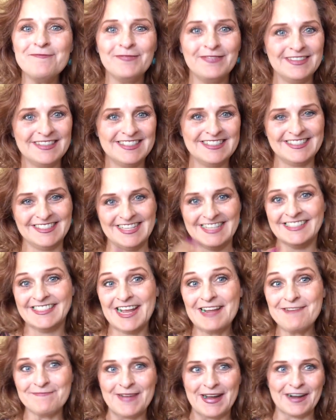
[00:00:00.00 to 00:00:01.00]
since
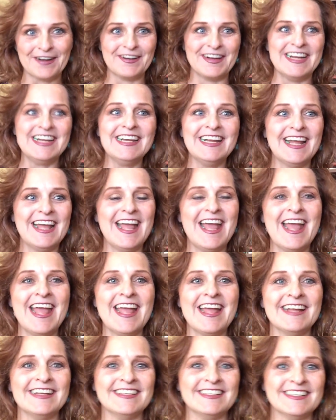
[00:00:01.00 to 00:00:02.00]
I'm married
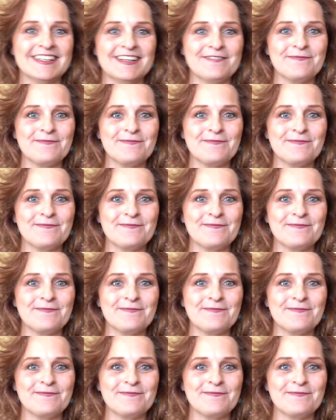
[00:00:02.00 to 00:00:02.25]
and